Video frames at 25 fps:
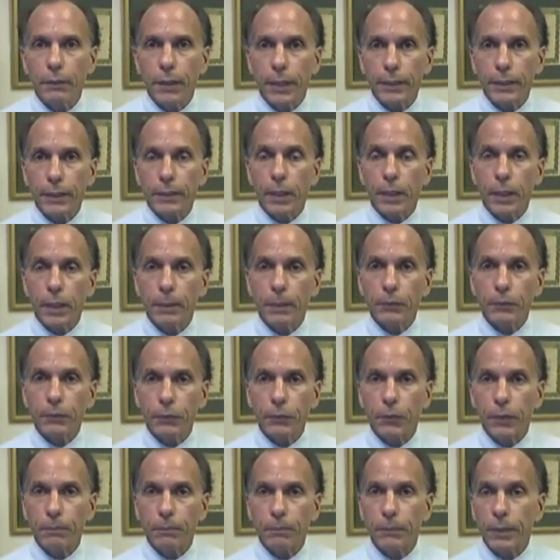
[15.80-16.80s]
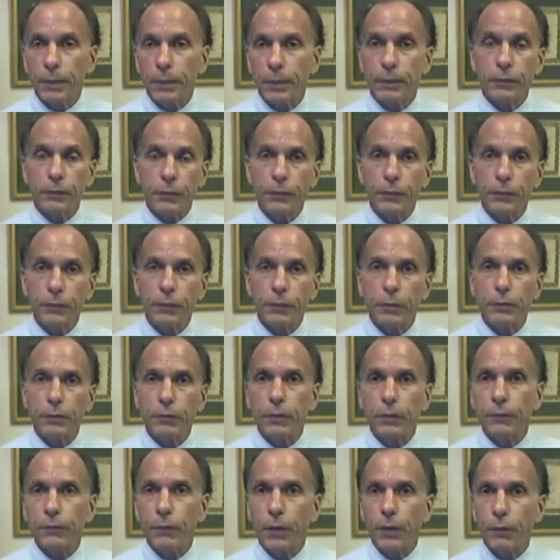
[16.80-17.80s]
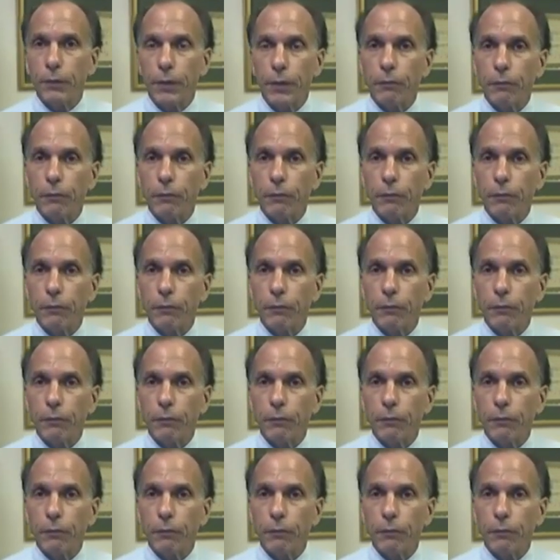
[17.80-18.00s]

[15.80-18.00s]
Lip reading: that comes from the existence of the